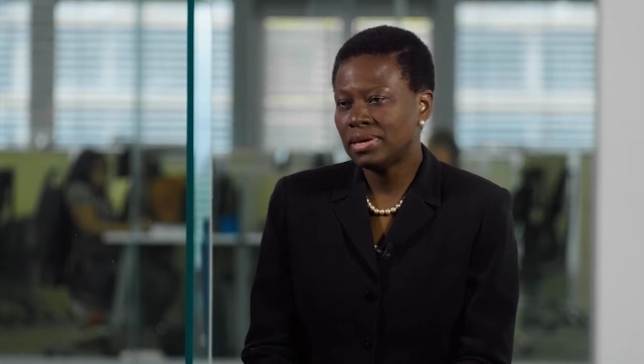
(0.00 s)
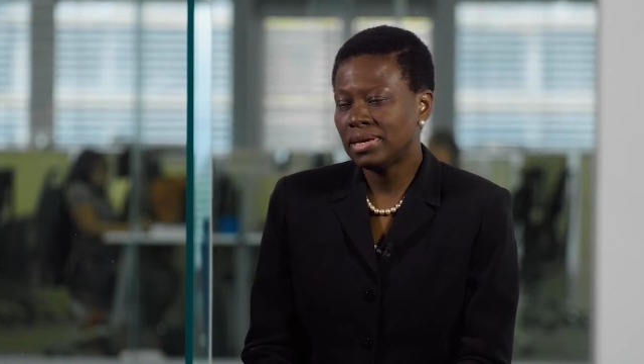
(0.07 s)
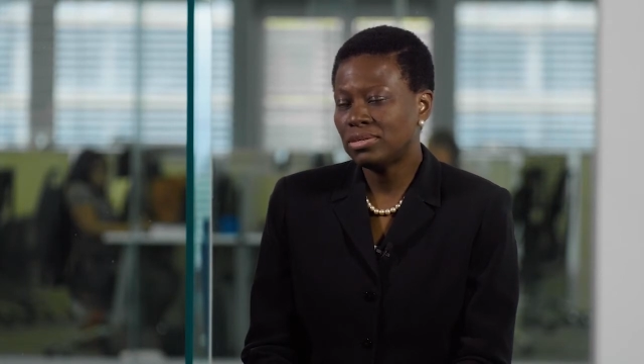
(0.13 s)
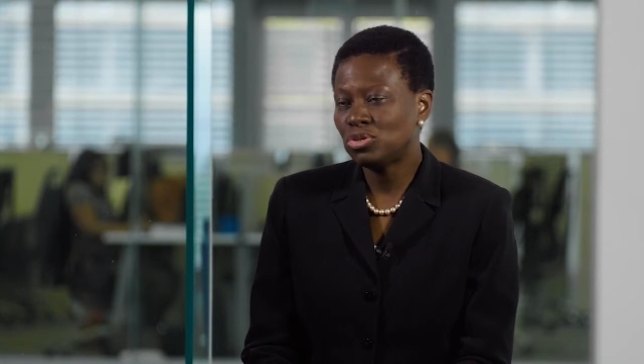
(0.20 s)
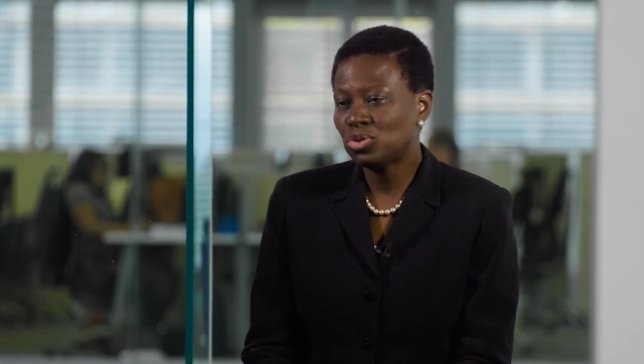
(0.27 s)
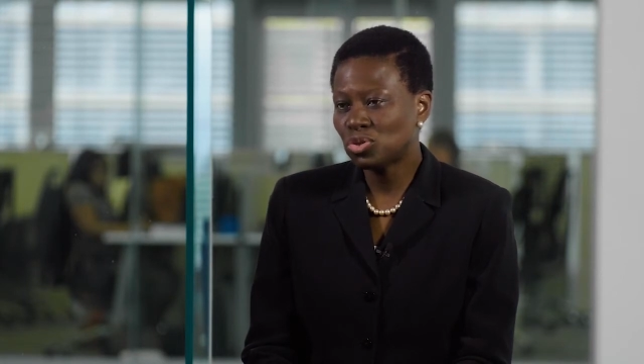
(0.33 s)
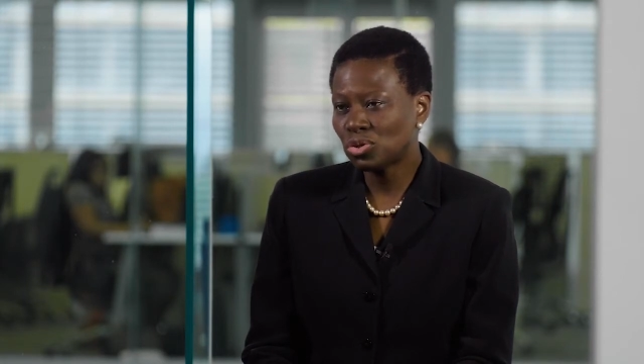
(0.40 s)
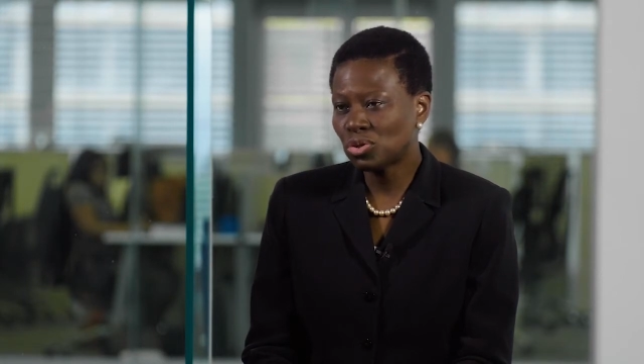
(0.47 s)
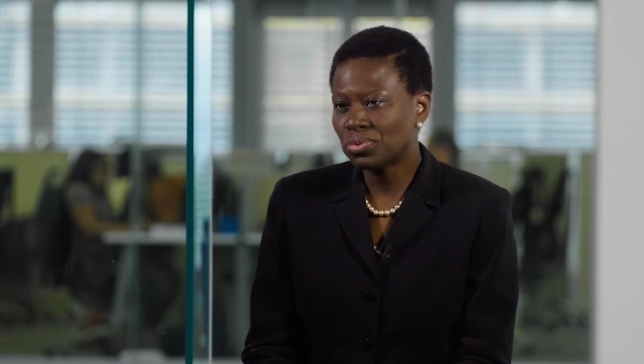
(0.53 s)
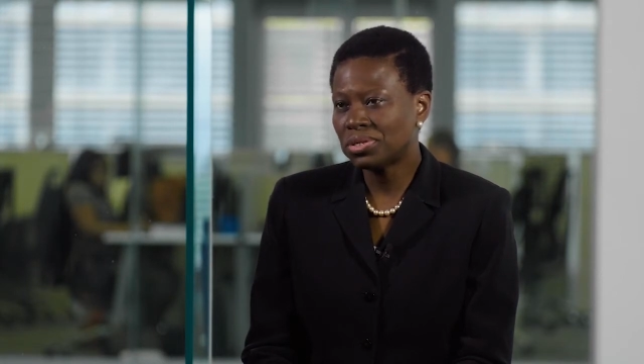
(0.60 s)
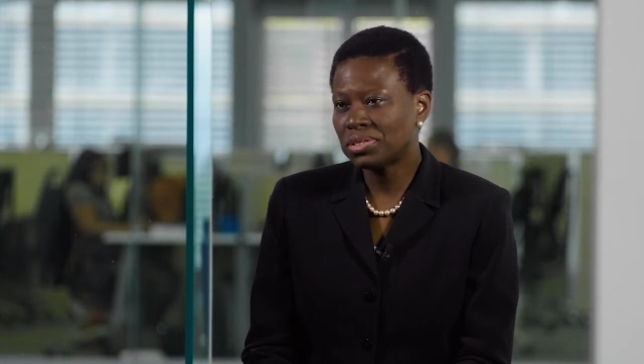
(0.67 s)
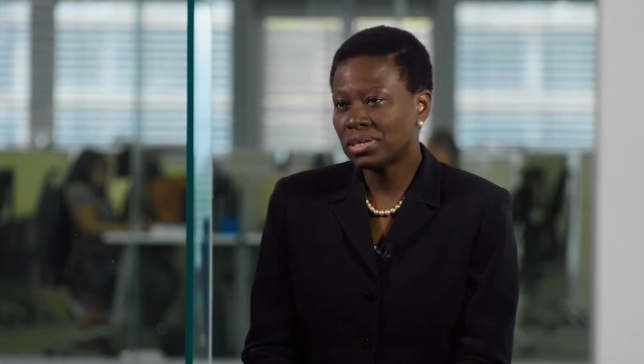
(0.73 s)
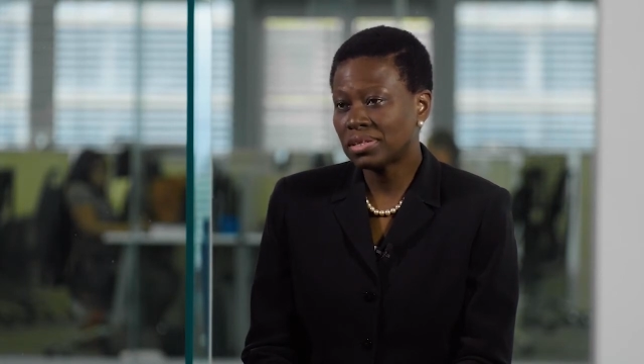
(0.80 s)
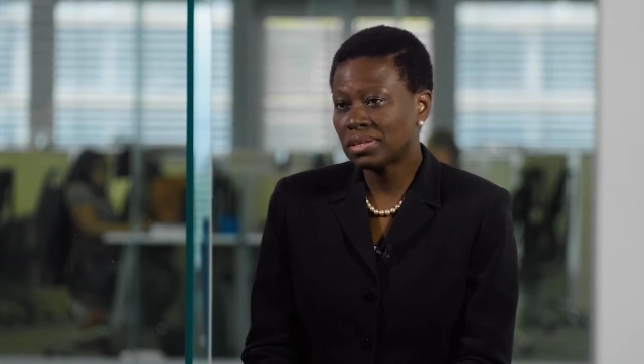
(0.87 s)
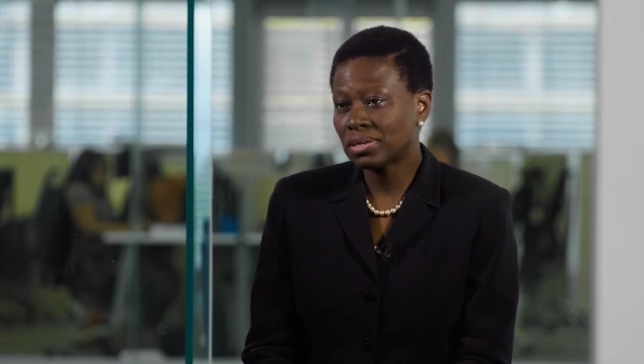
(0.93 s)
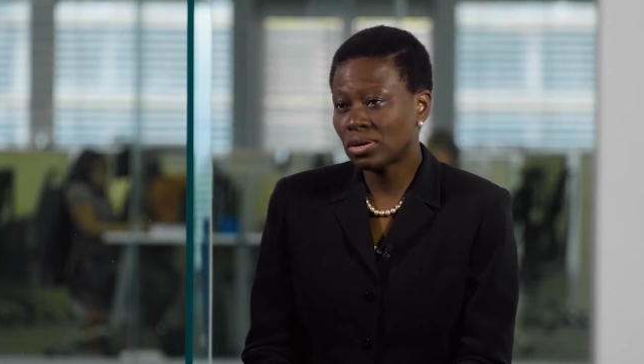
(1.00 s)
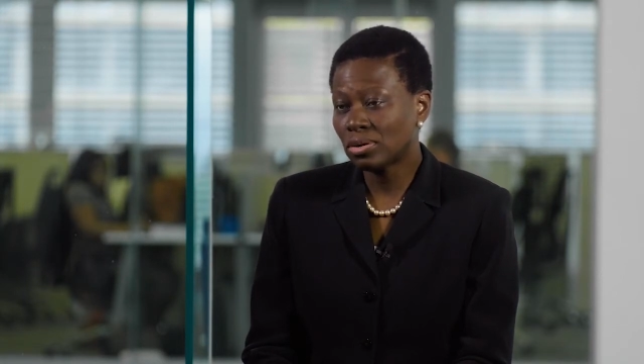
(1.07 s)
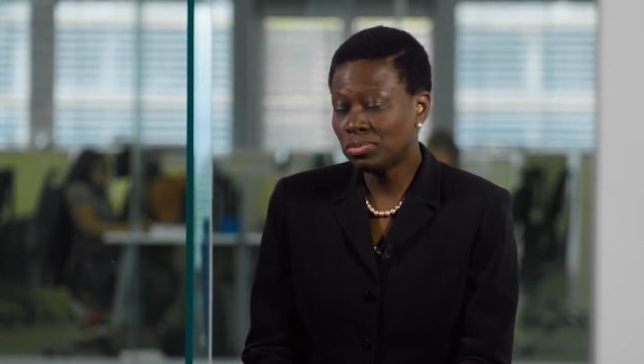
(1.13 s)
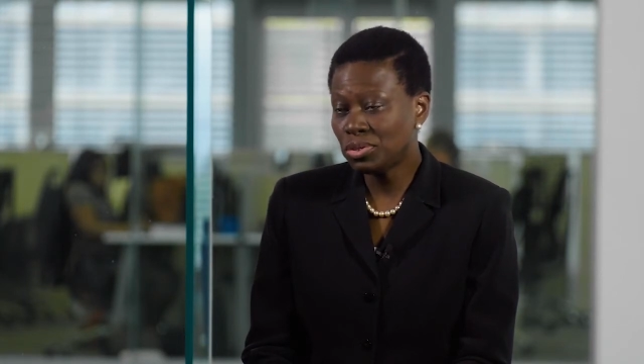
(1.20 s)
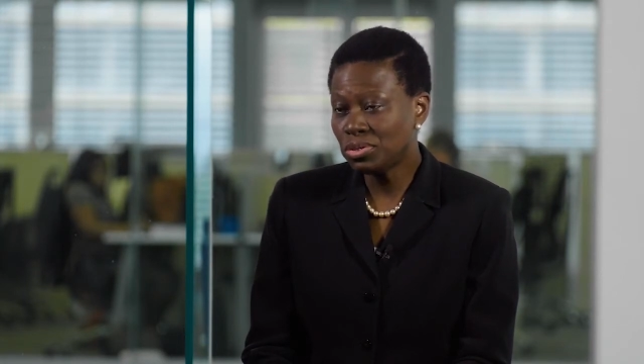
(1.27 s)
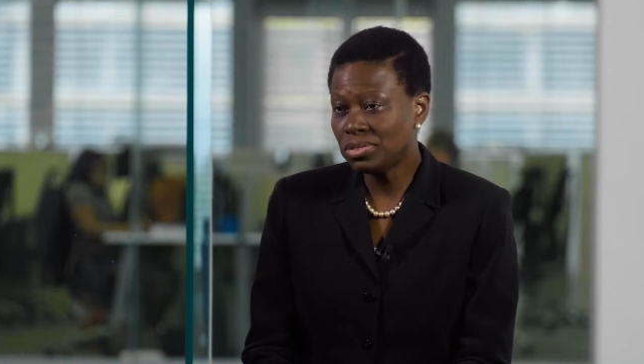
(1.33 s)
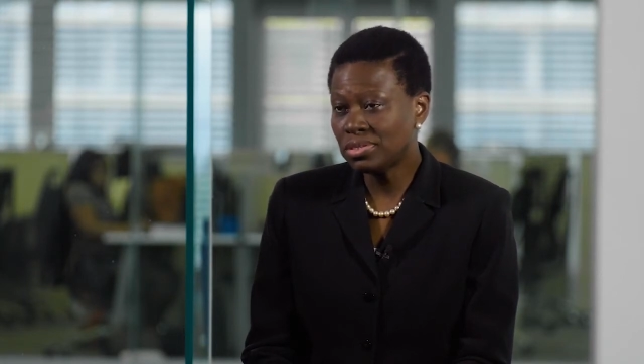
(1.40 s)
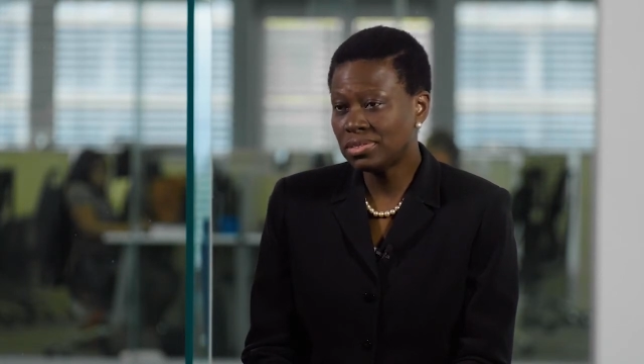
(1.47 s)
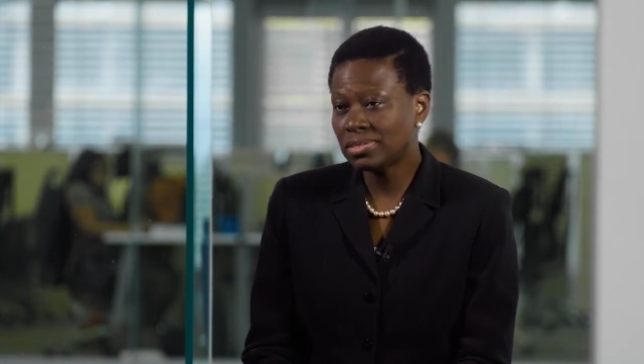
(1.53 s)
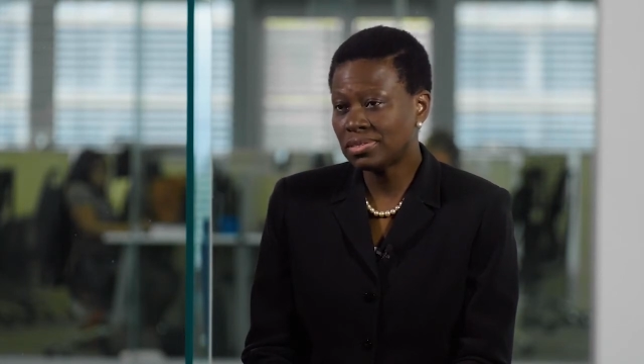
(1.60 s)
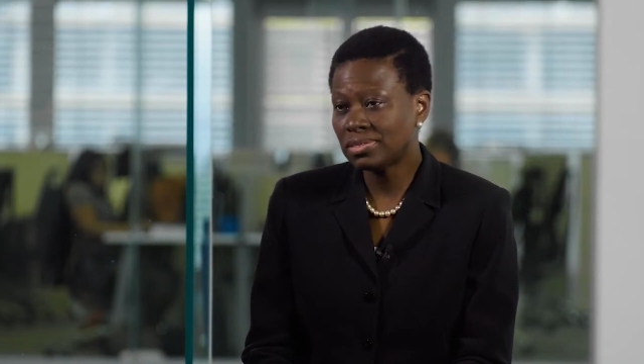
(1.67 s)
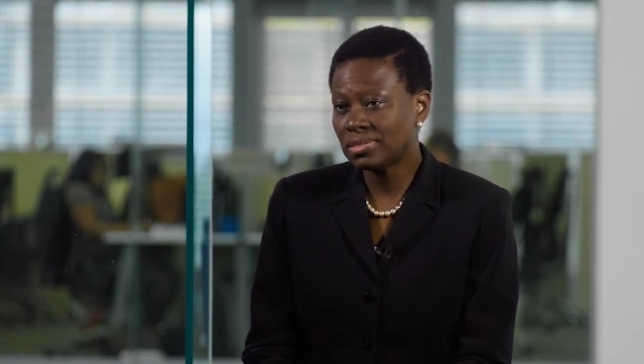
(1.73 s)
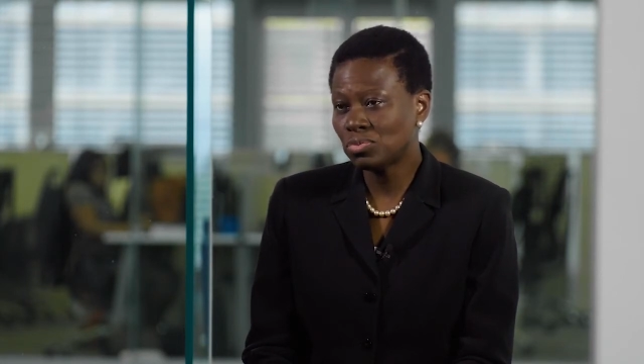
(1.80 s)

ensuring that the communities